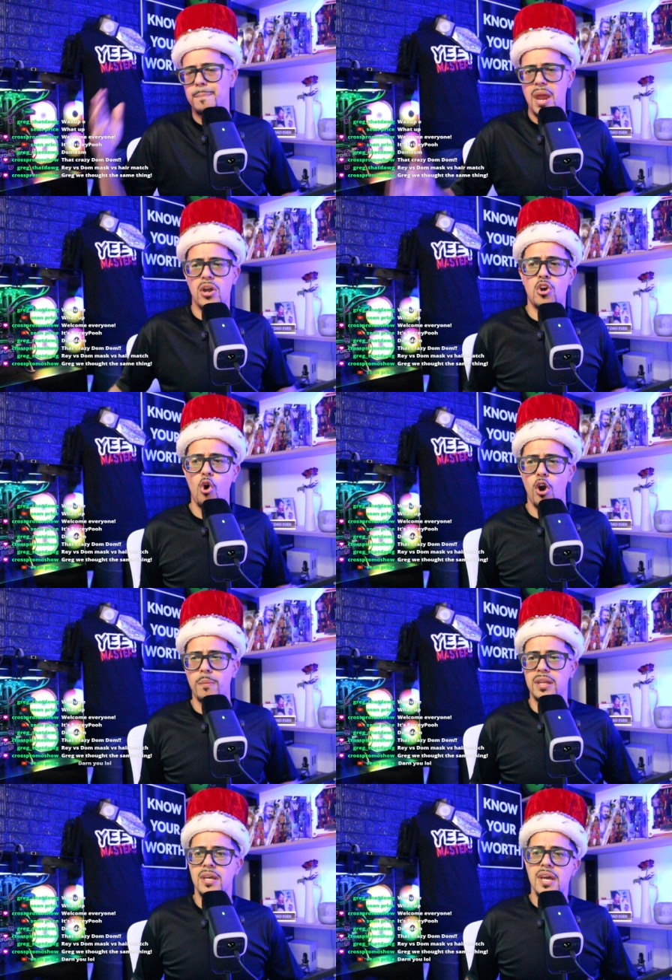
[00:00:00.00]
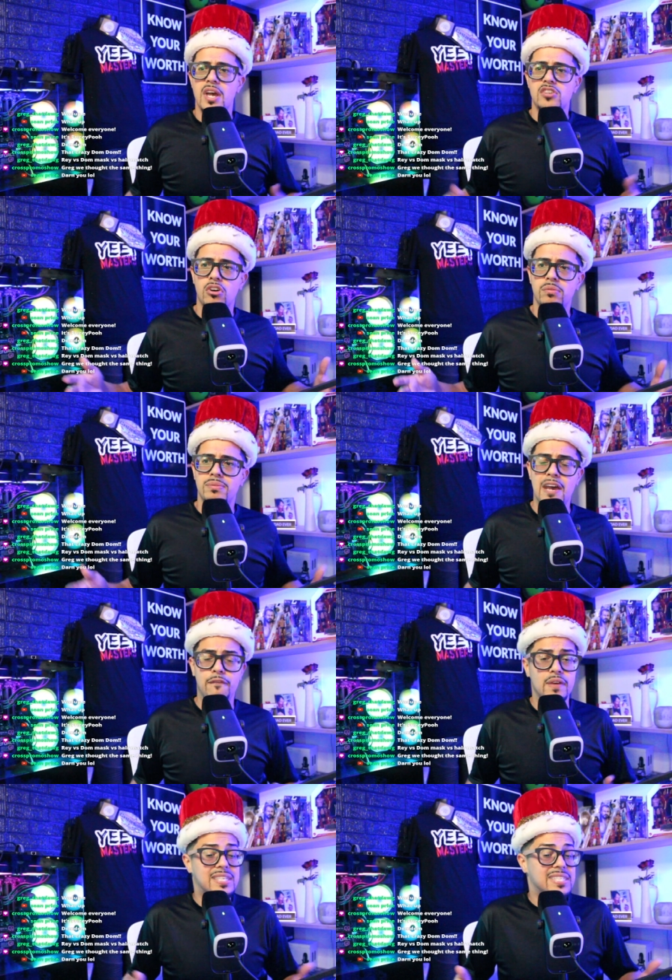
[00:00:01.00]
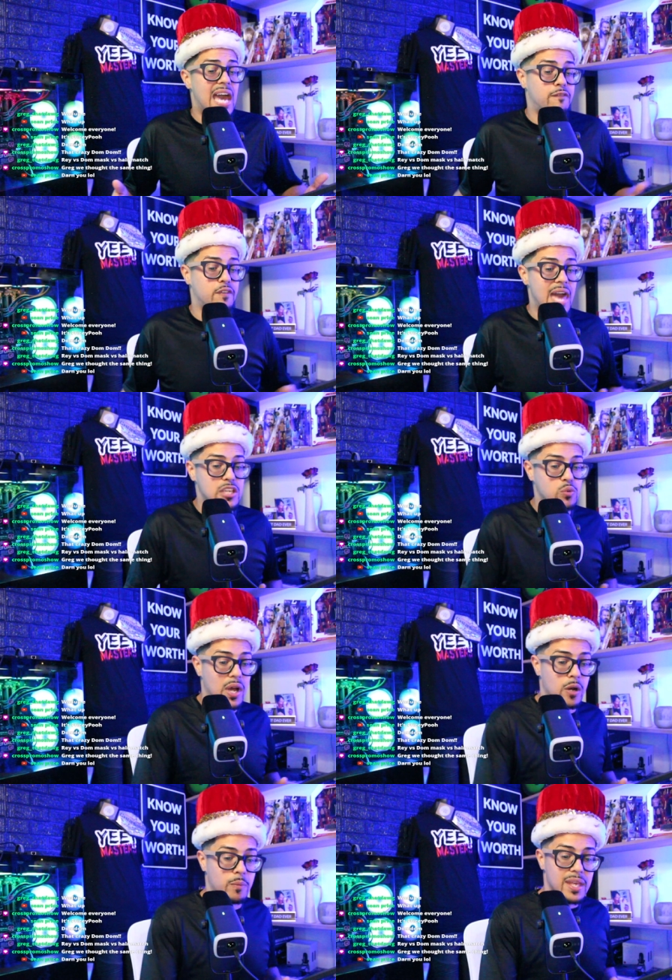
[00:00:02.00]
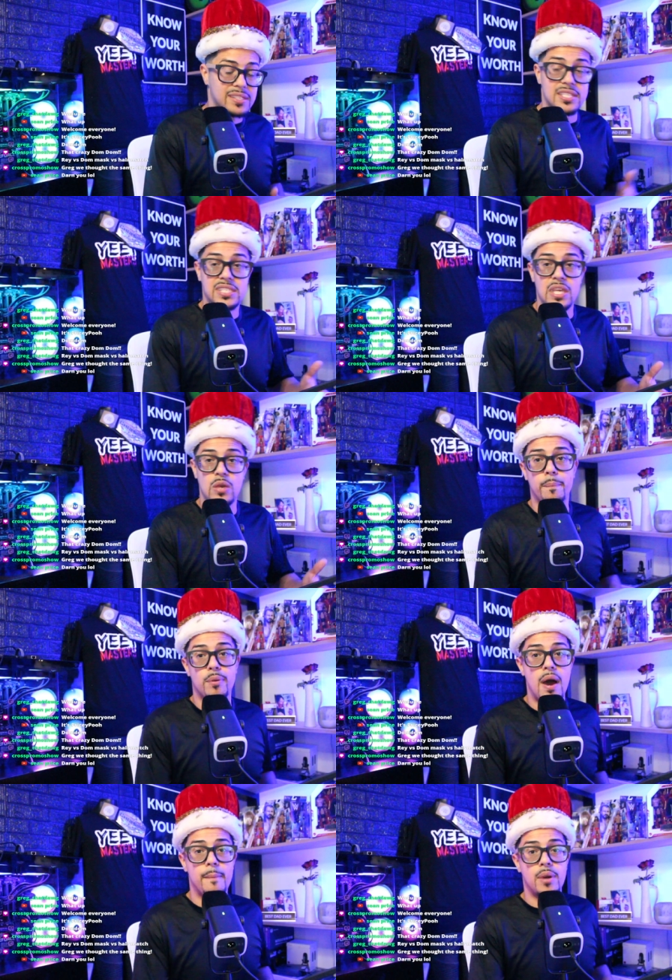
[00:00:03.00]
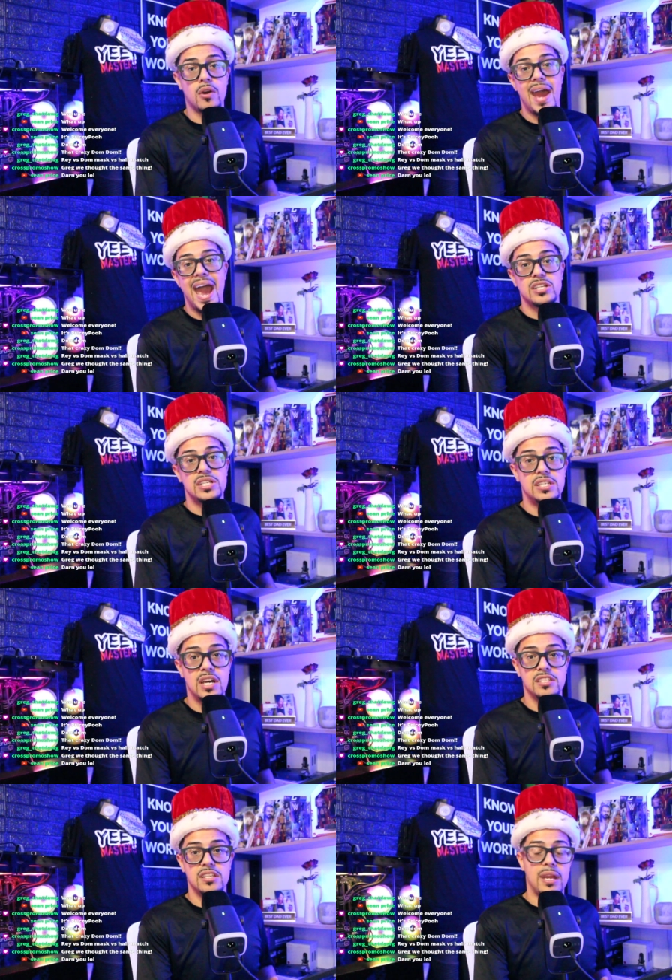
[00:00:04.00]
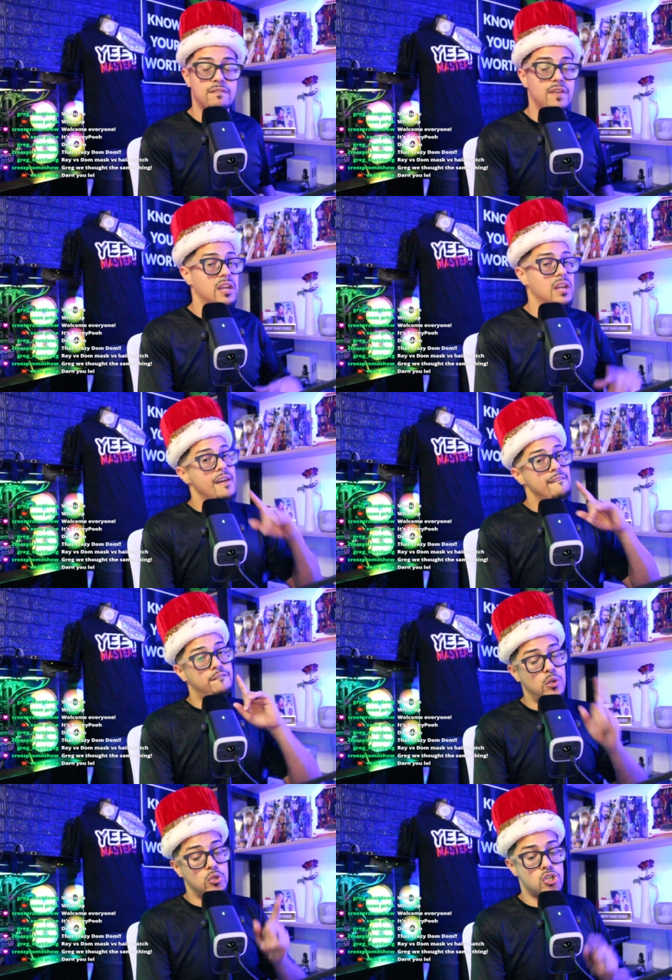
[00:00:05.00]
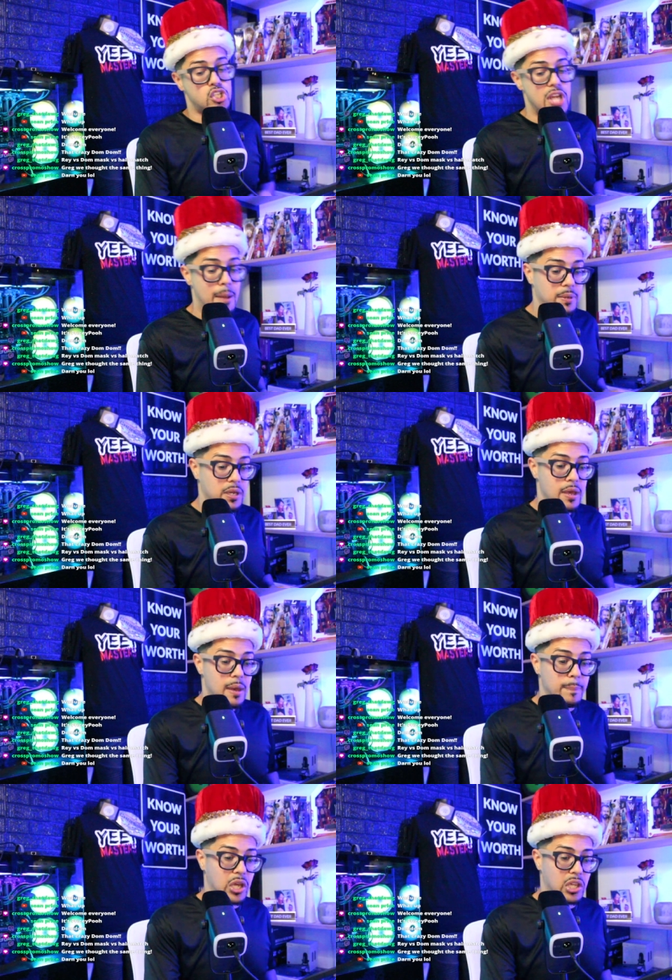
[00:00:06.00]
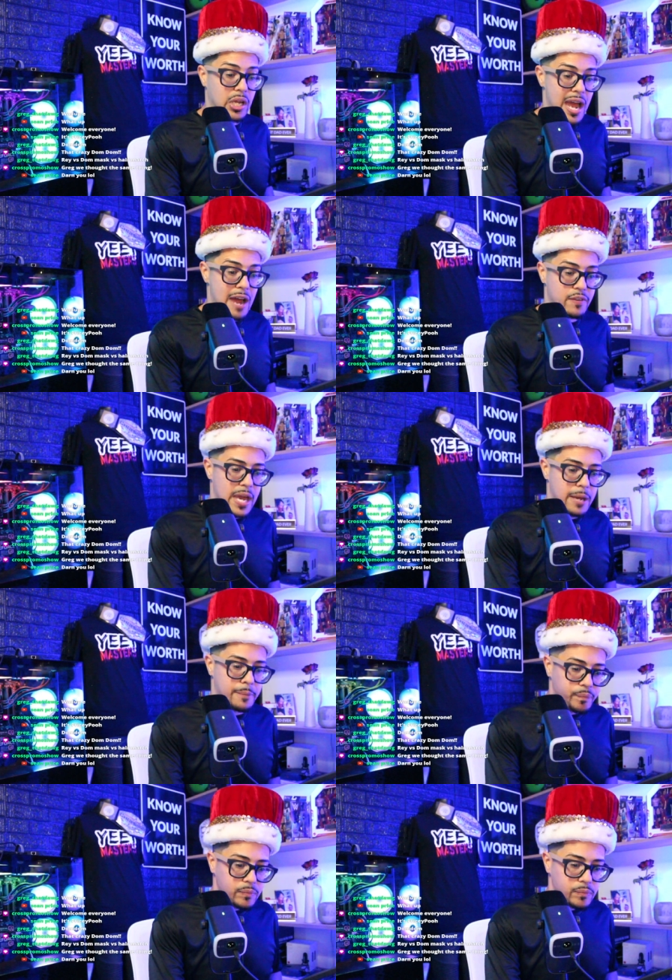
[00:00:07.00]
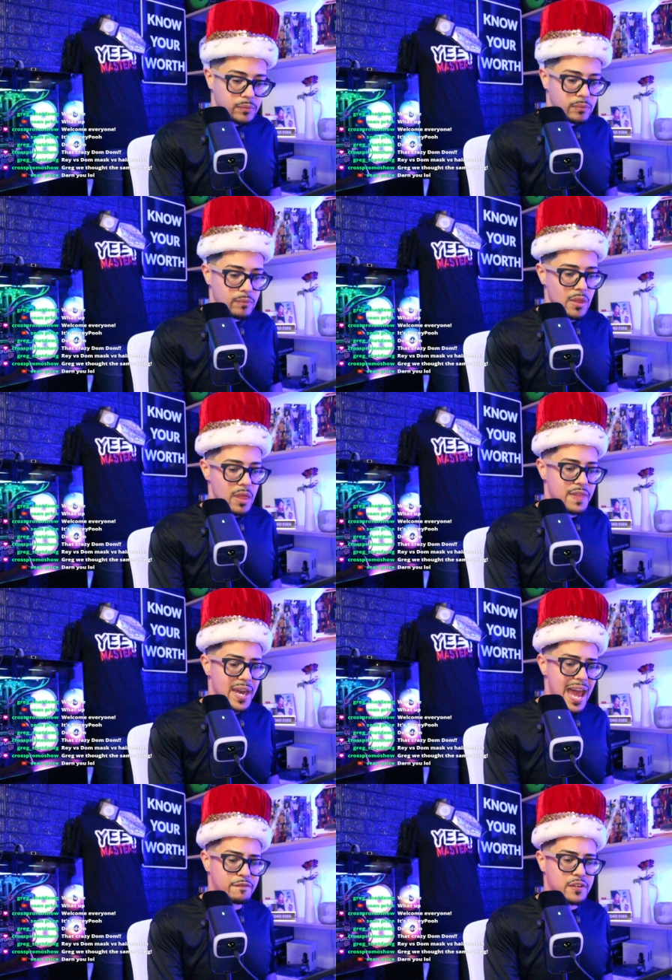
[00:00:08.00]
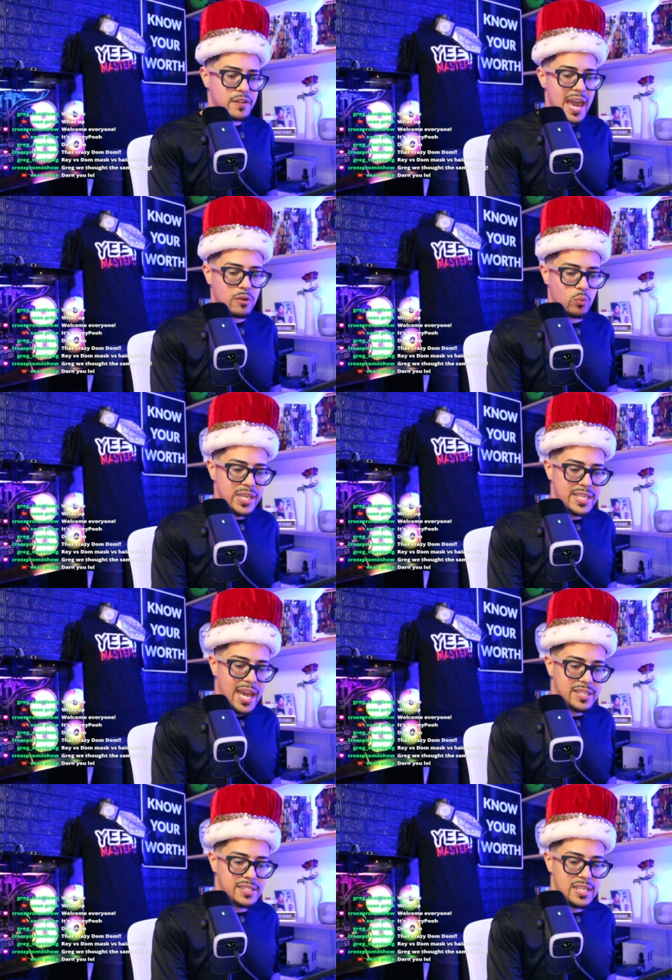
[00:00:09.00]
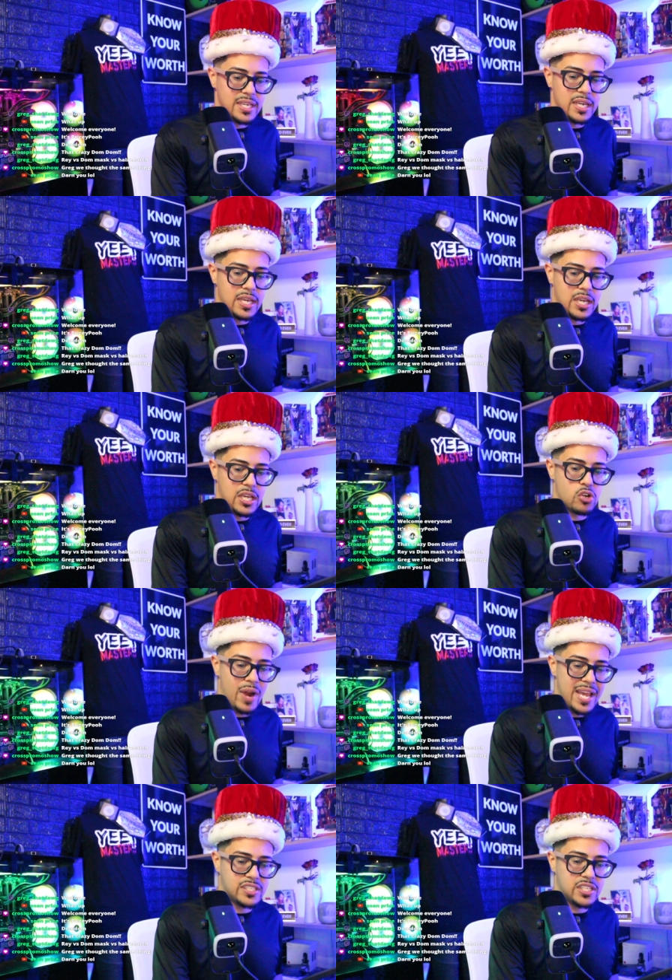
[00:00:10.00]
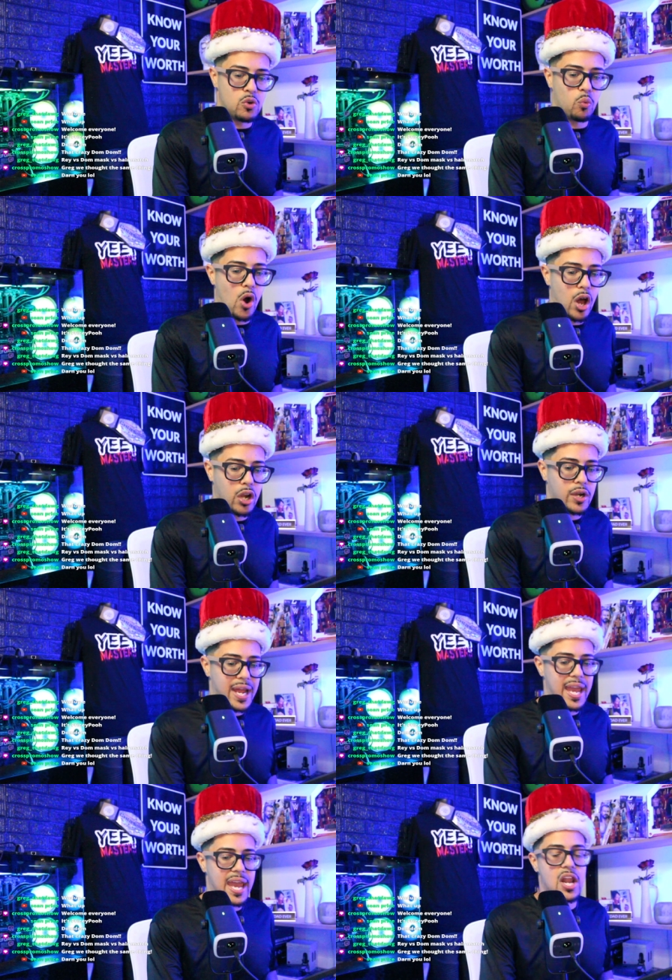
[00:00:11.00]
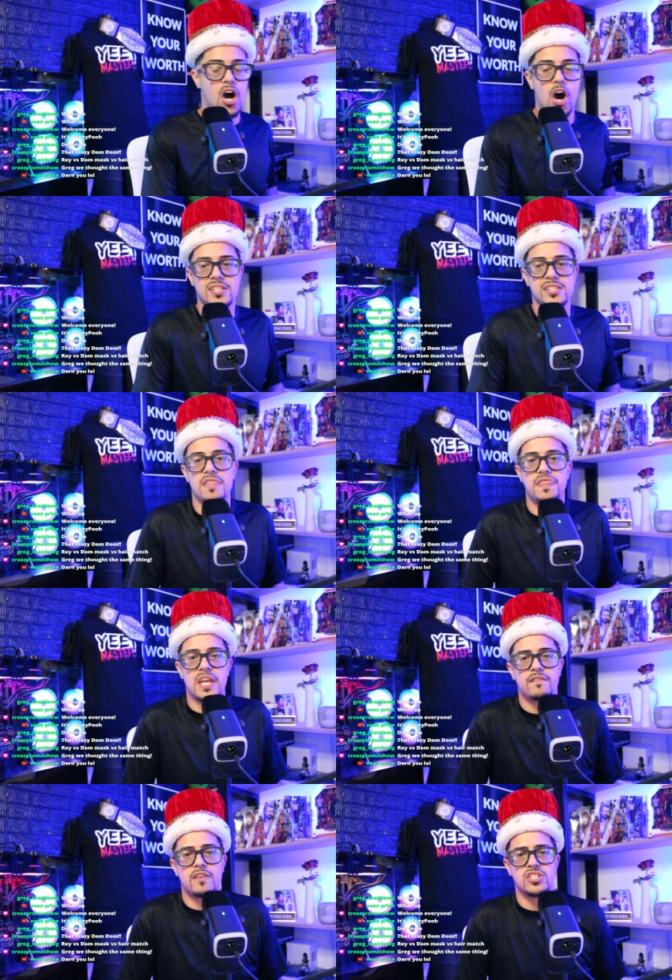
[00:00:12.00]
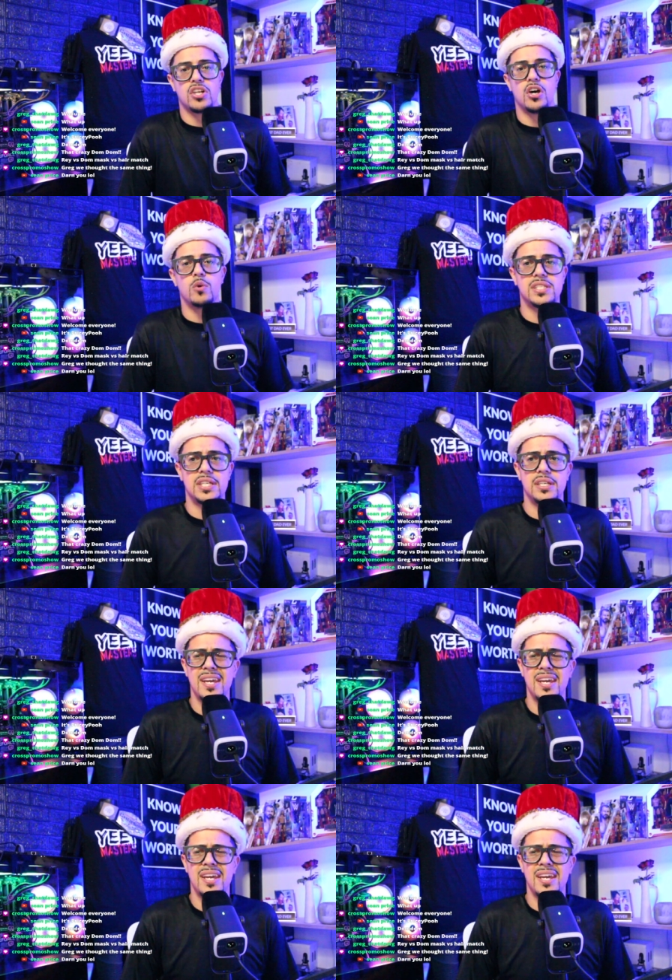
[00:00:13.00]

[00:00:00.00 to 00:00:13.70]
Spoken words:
Corbin. So definitely excited for that as well to see what Braun Breaker actually does in the main event. Future champion. Be on the lookout for that. Then after that, we get the Grayson Waller and Austin Theory versus the OC.